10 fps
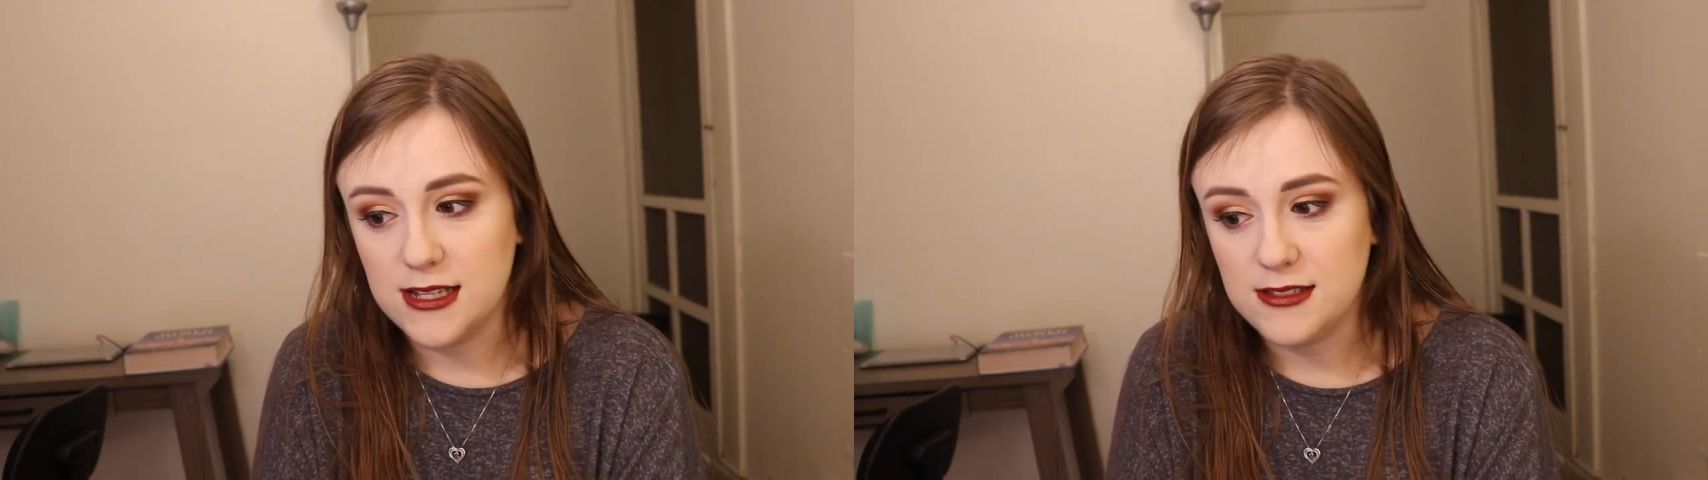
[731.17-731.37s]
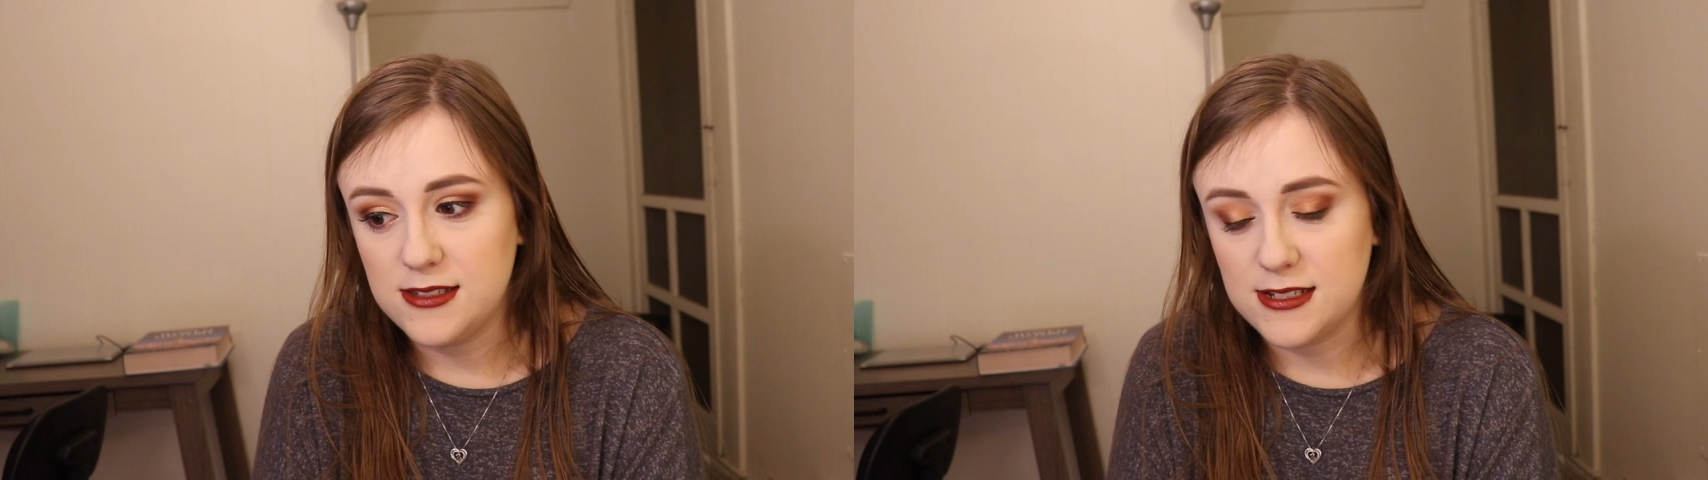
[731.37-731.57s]

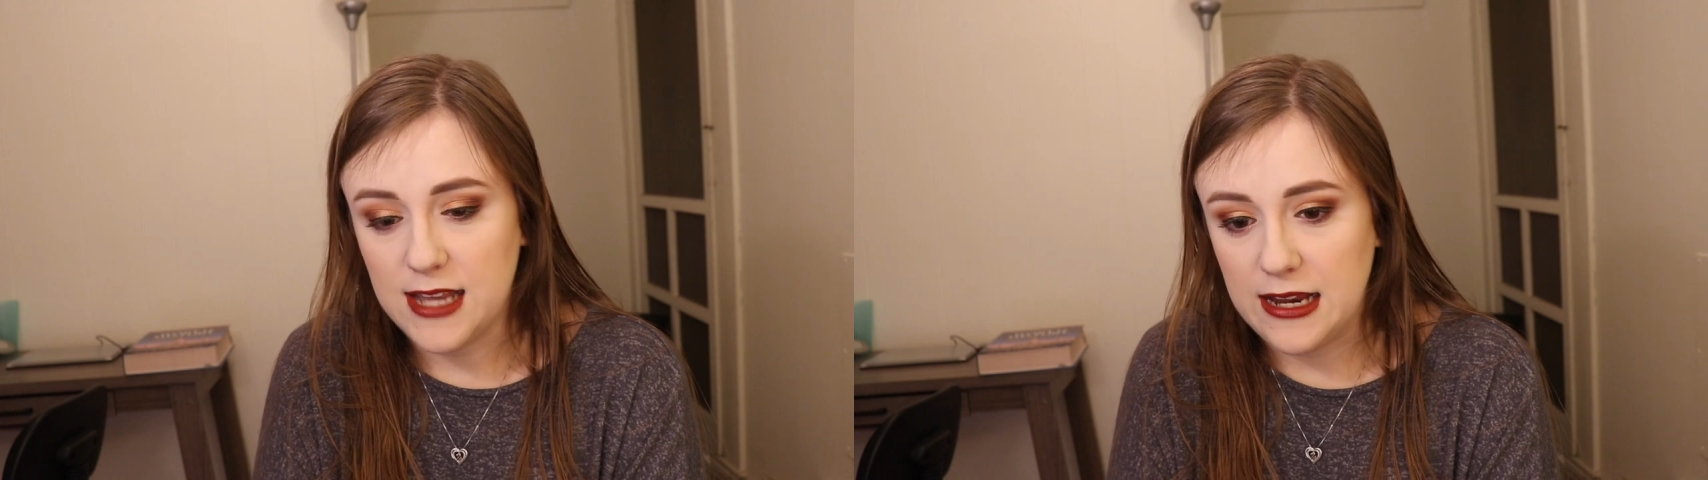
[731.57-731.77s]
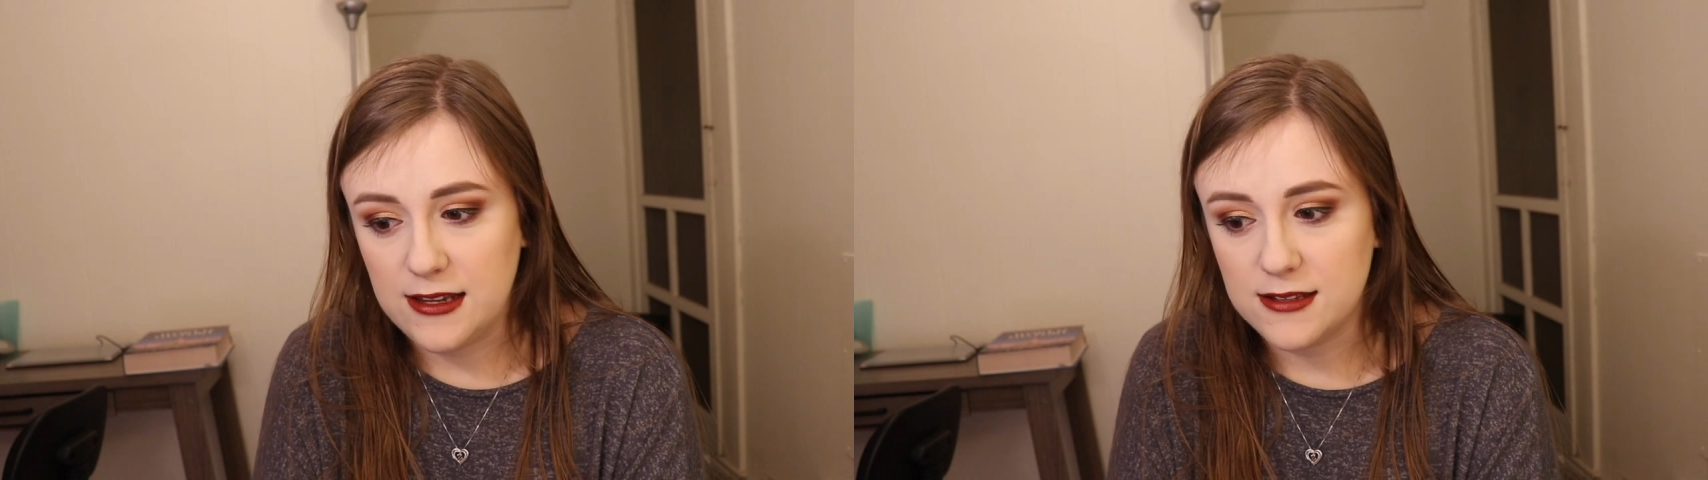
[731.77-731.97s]

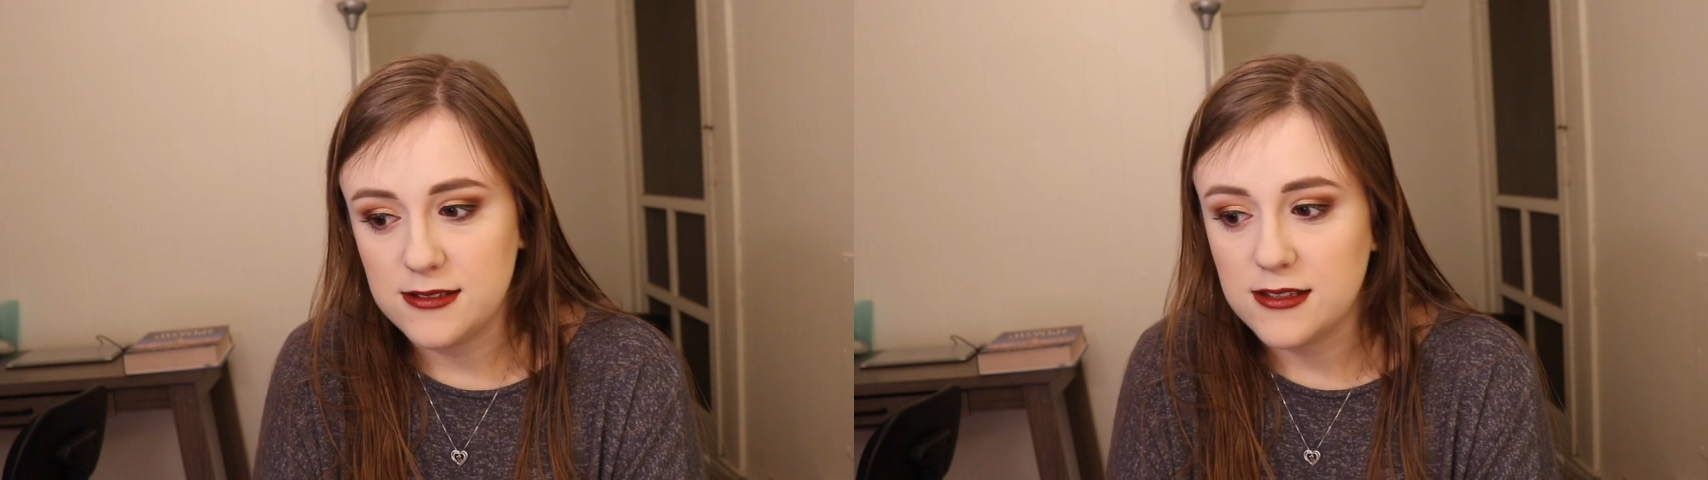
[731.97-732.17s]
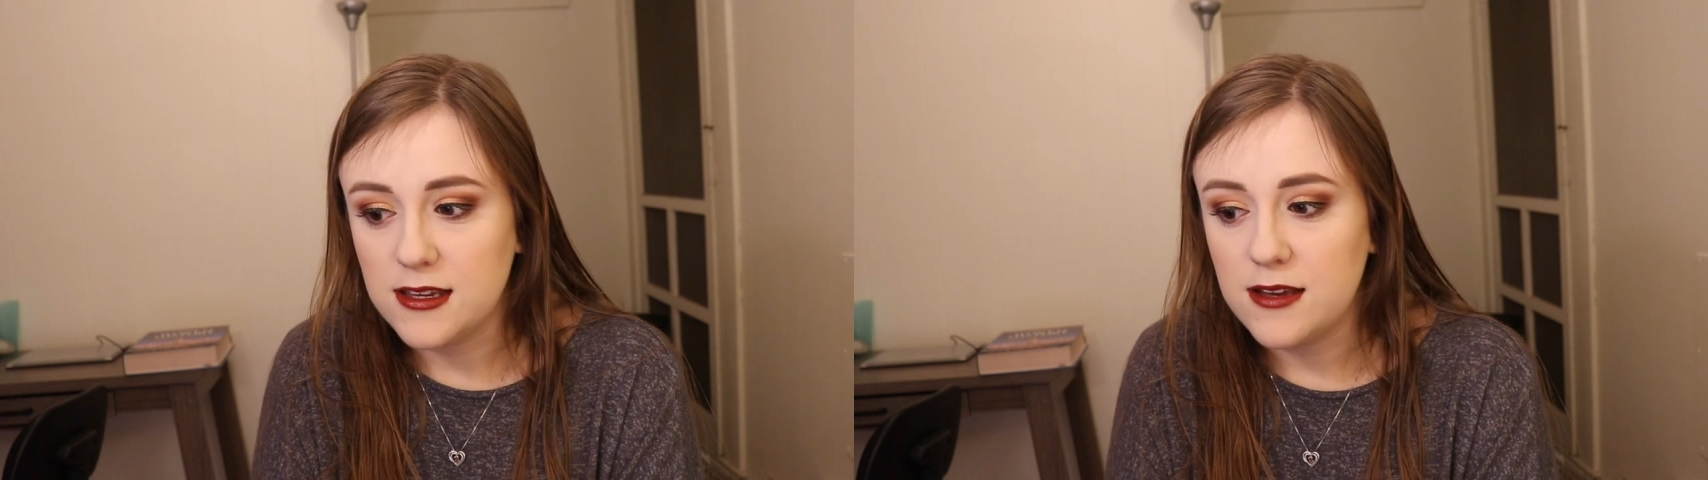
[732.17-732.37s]

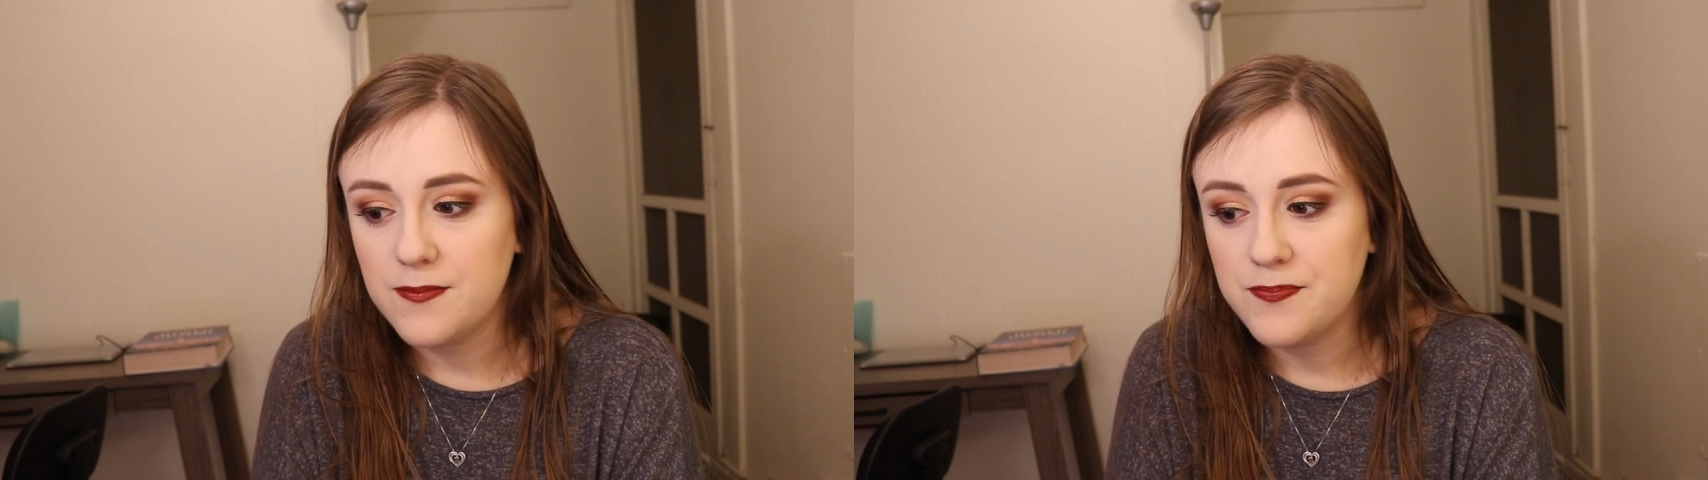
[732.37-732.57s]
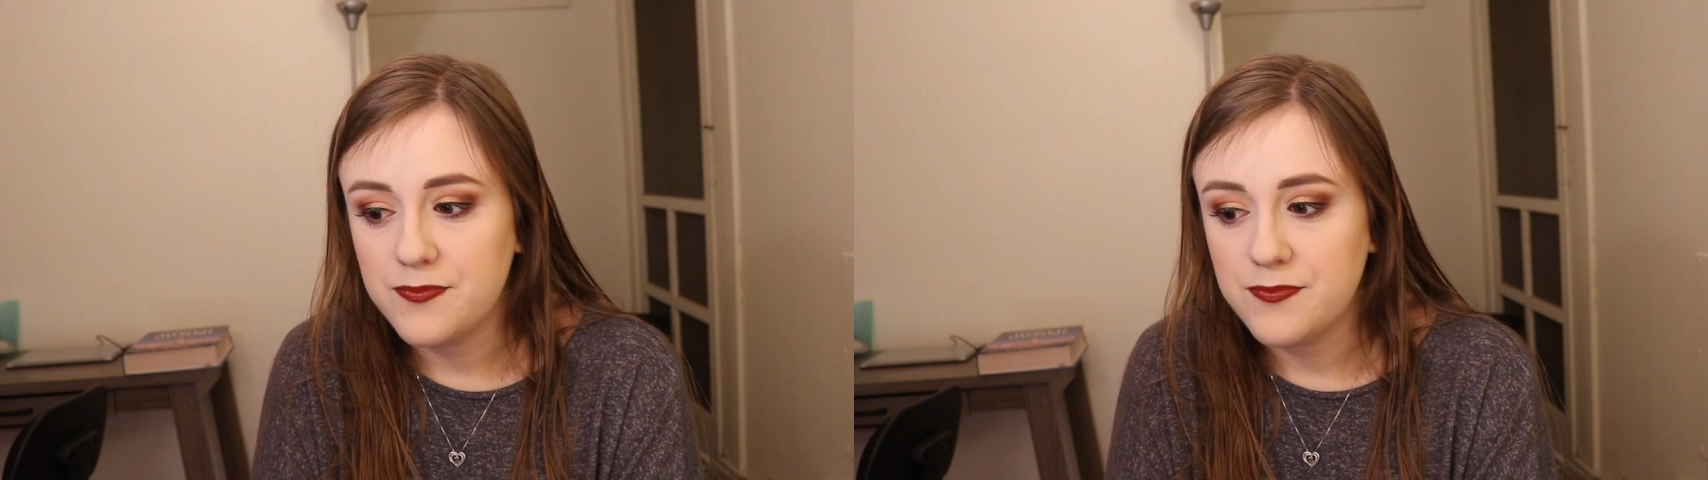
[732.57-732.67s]
instantaneously.